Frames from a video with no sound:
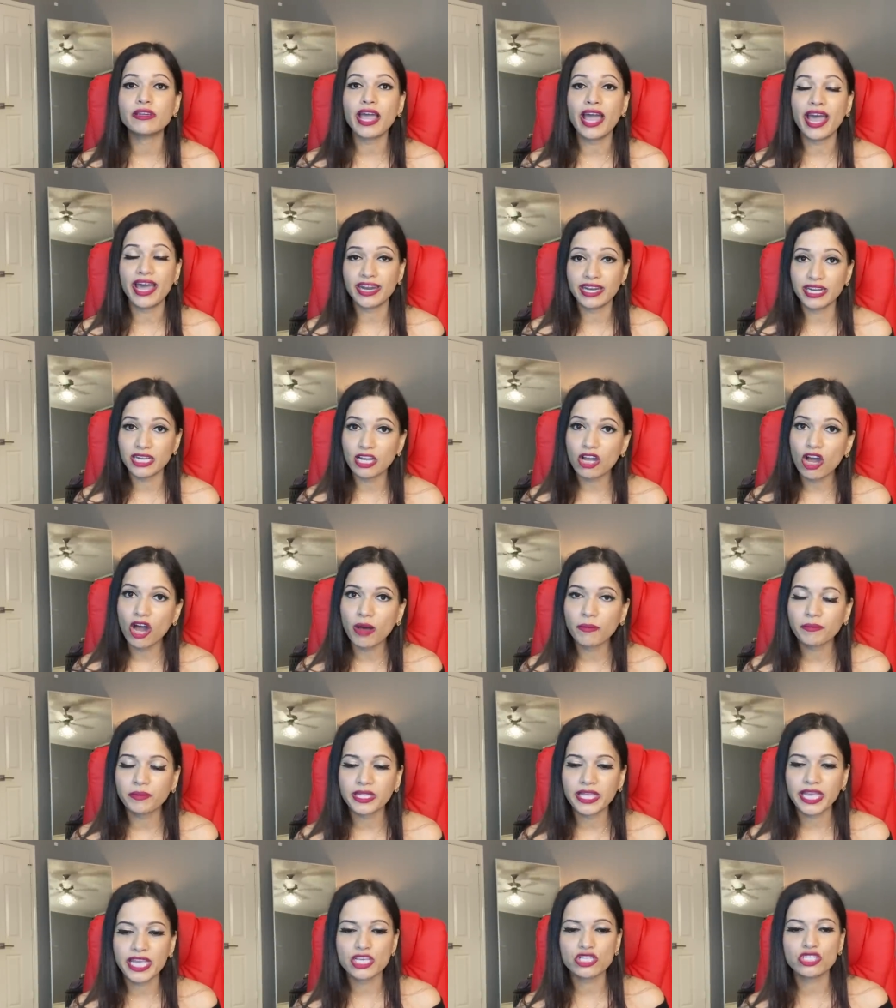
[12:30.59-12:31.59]
had any
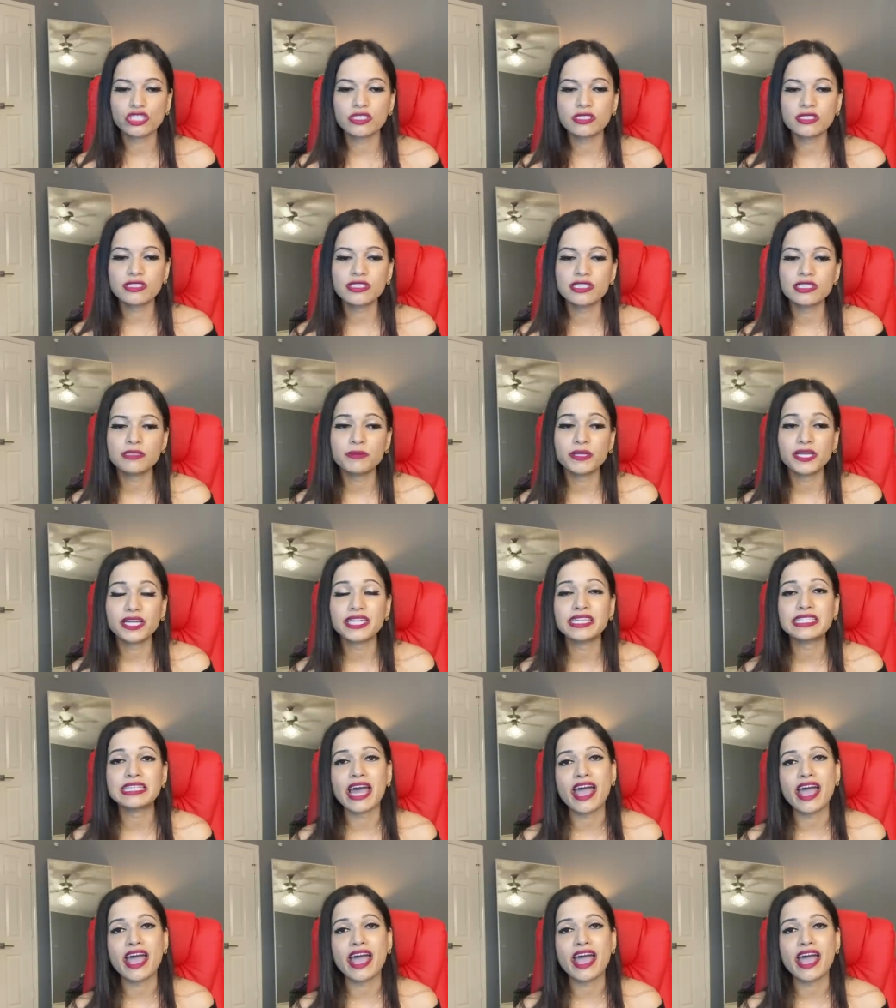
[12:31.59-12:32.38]
complications is because